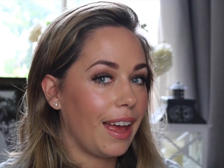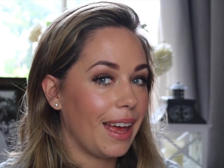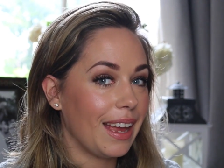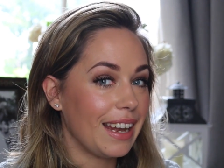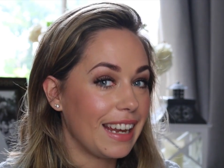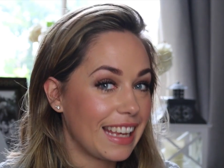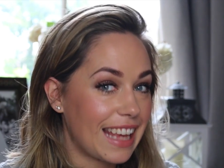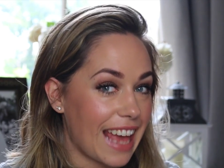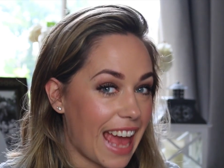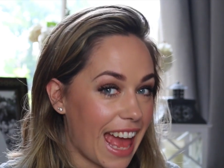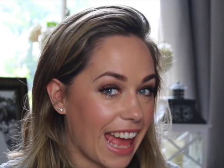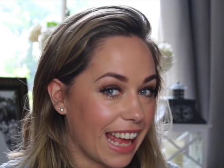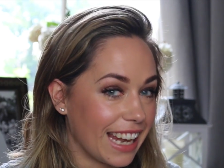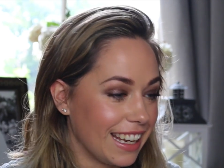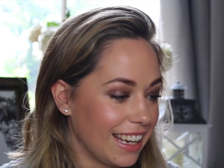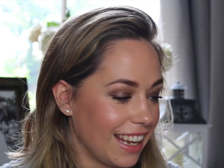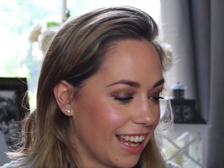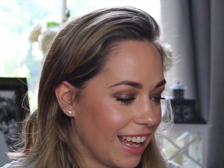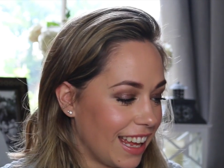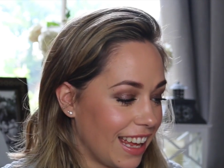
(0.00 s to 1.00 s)
And
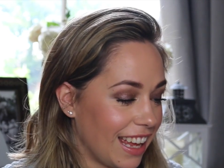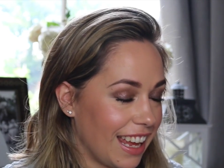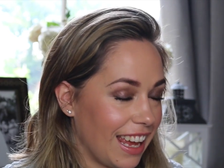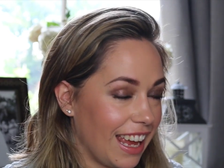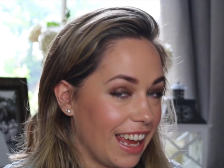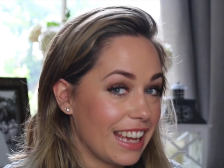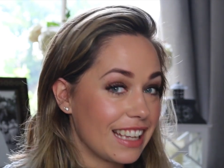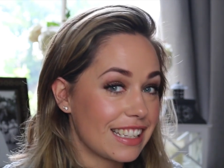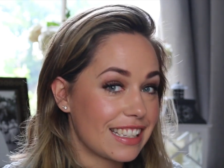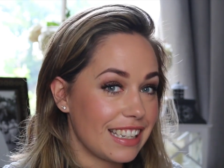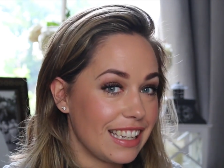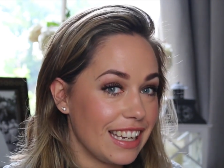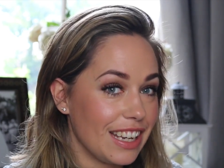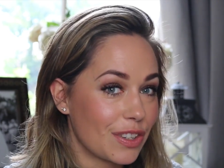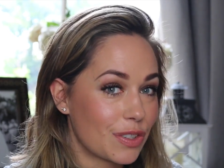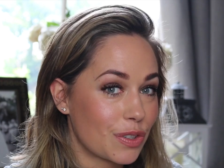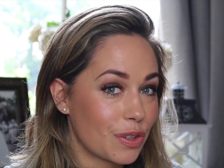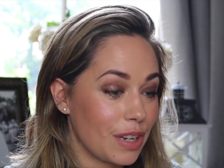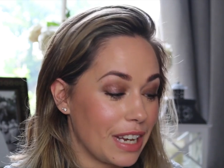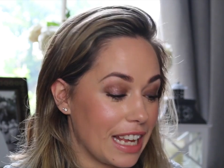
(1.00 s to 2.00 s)
again, it's
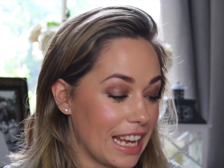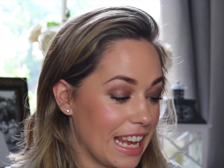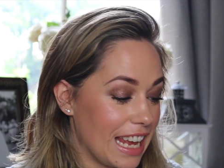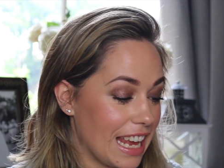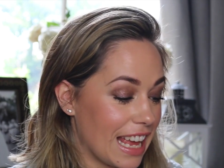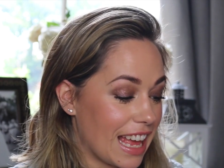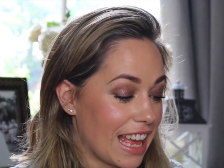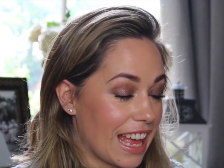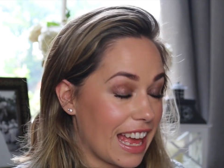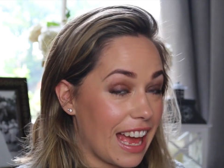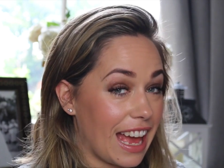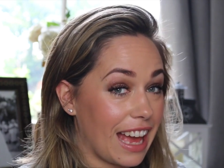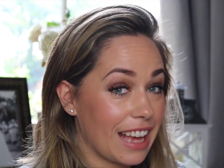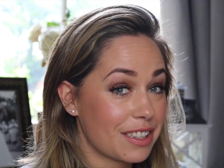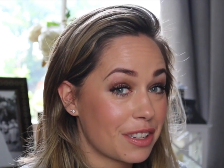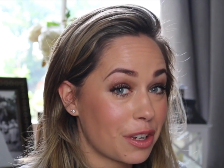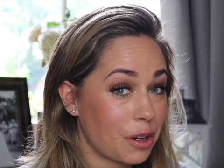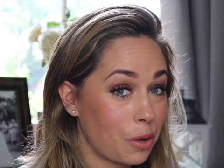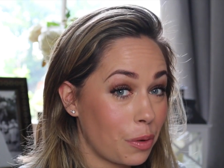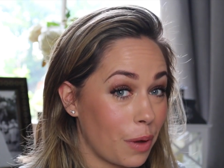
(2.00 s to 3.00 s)
literally
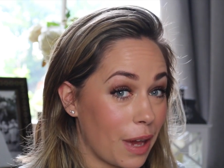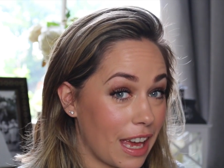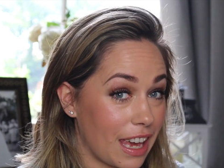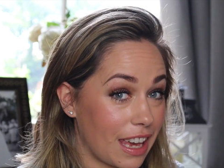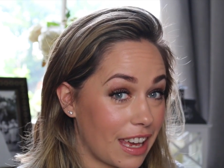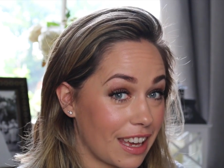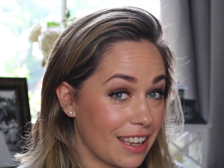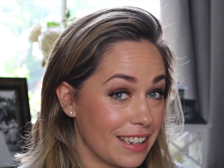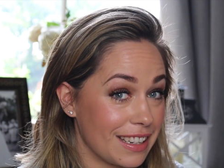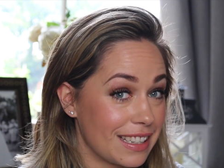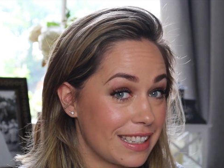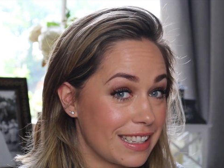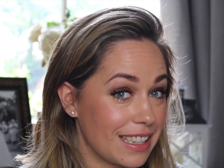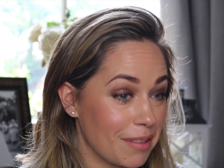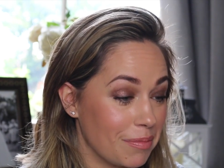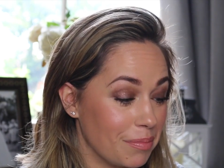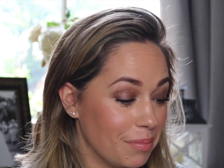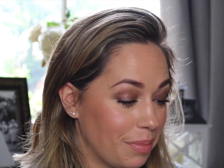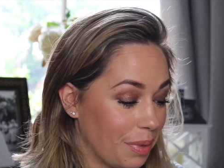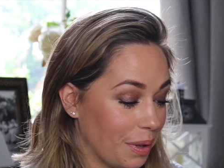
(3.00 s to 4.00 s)
as quick and
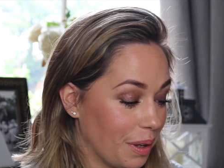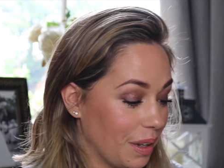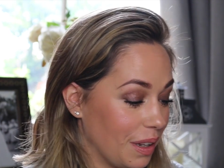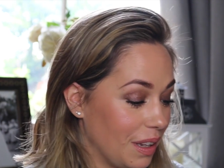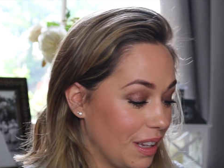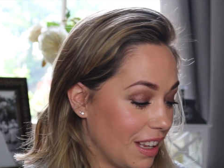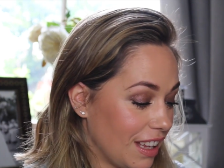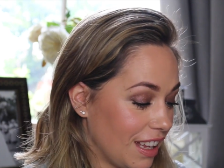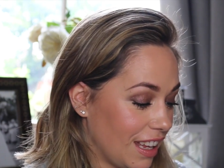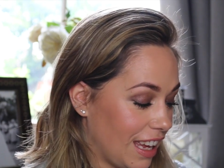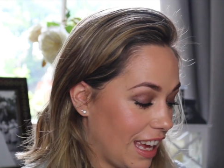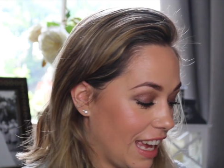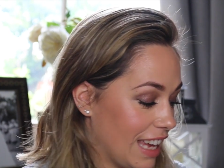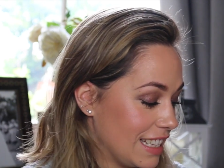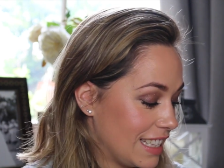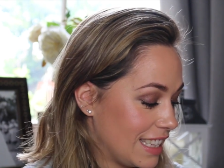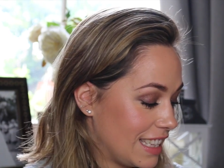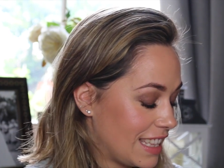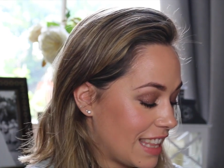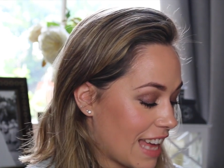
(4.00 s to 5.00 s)
simple
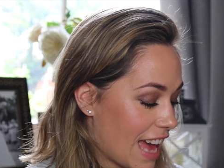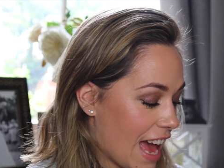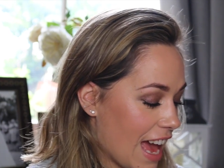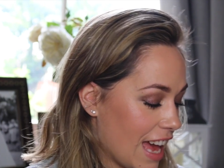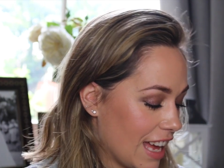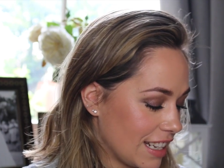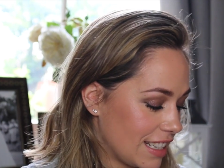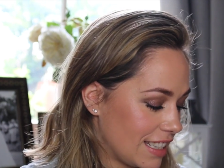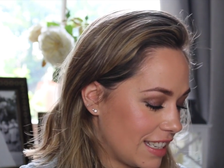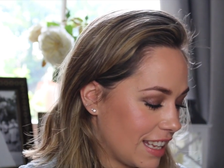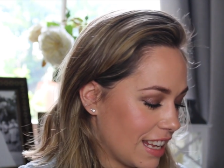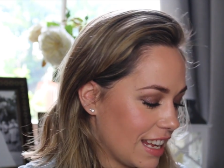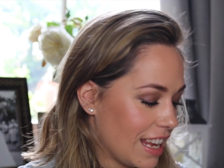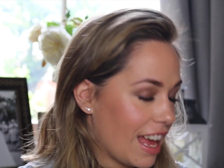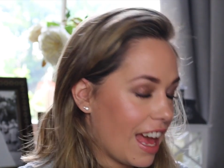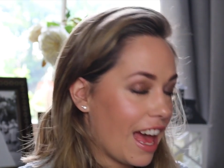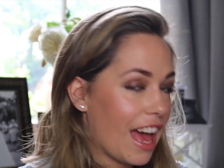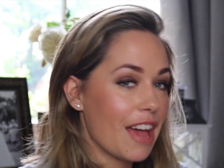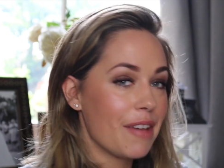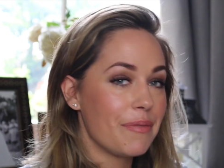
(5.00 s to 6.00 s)
as that.
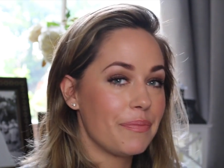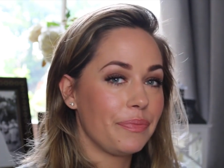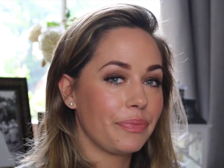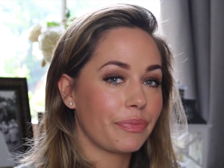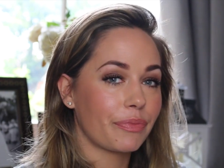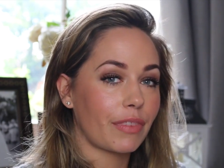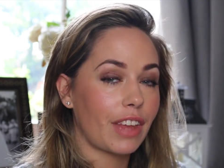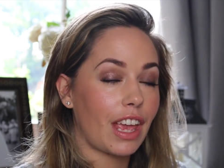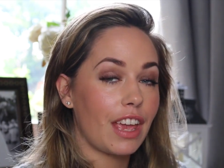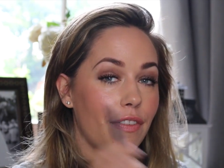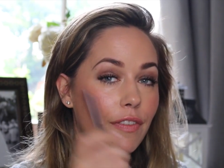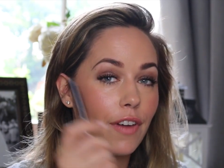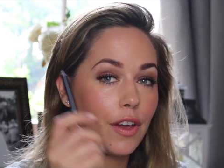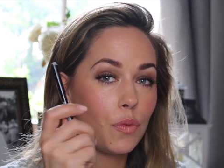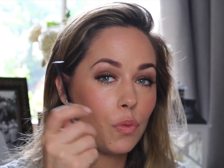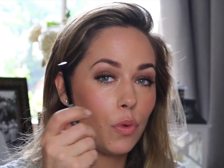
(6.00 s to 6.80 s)
If I